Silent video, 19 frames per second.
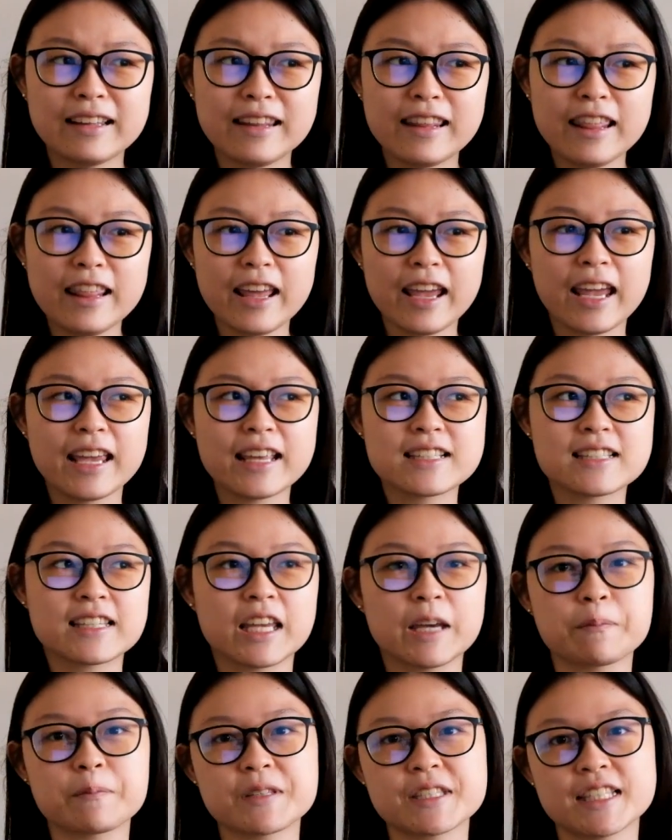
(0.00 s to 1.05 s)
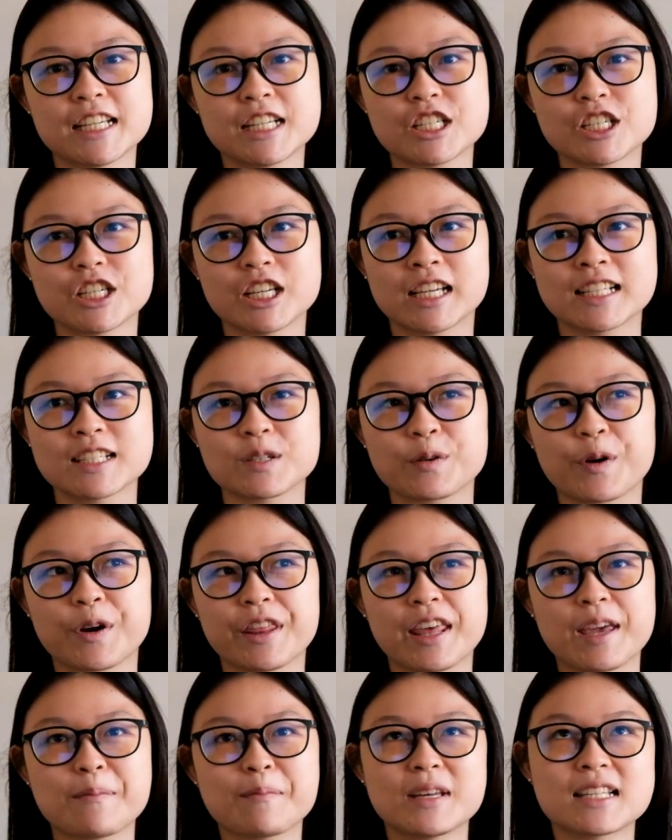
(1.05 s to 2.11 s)
they skip stitches or
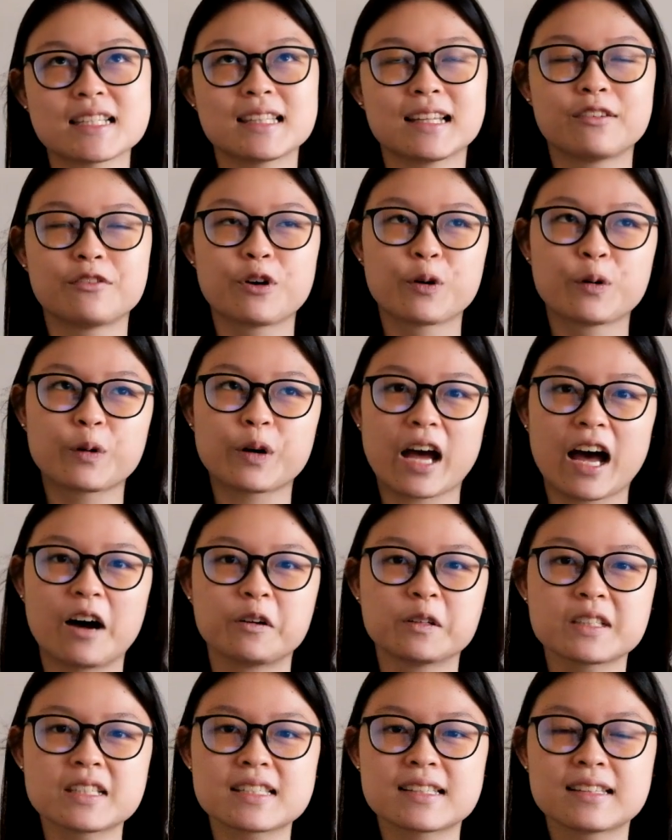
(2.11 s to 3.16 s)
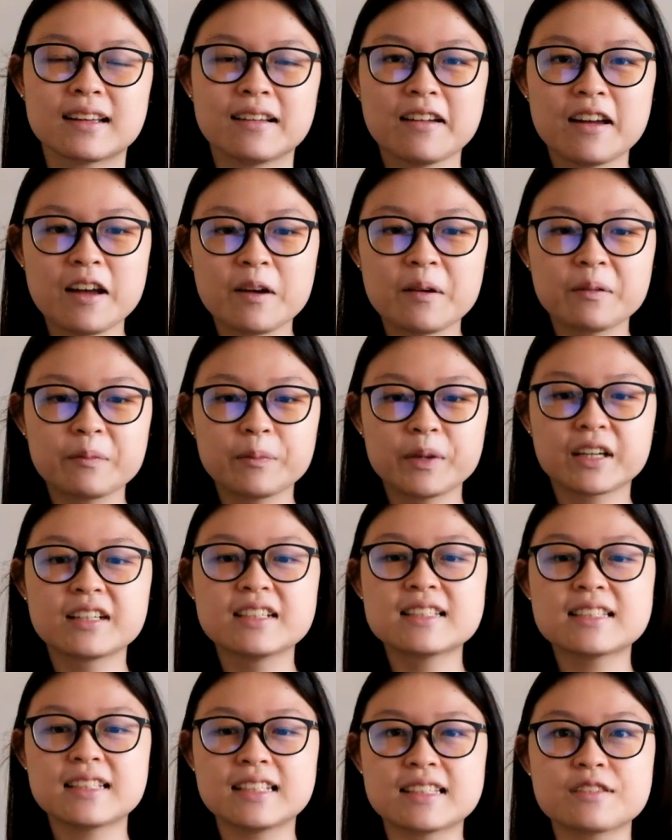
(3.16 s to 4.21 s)
they miss the row counts
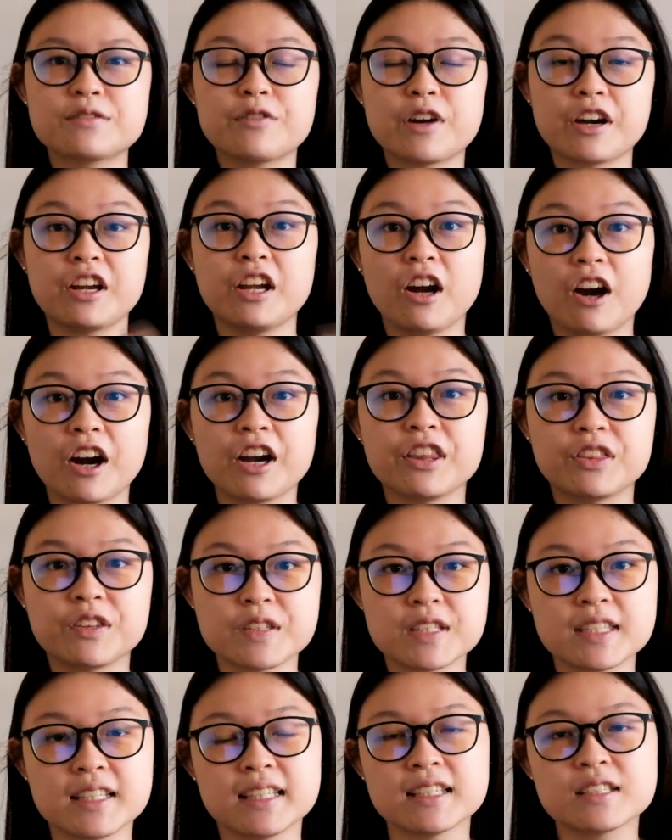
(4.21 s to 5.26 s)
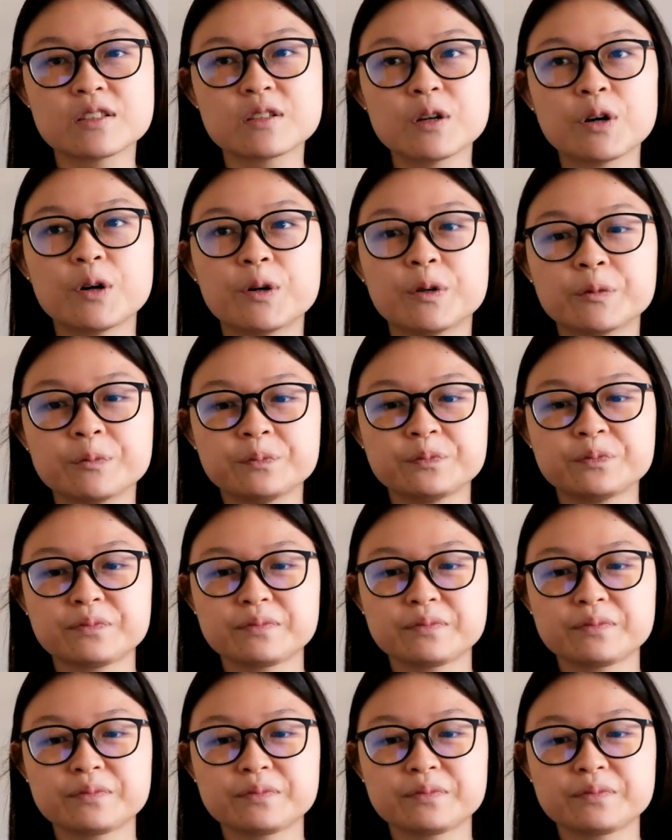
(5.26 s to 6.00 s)
because it's very hard to see. So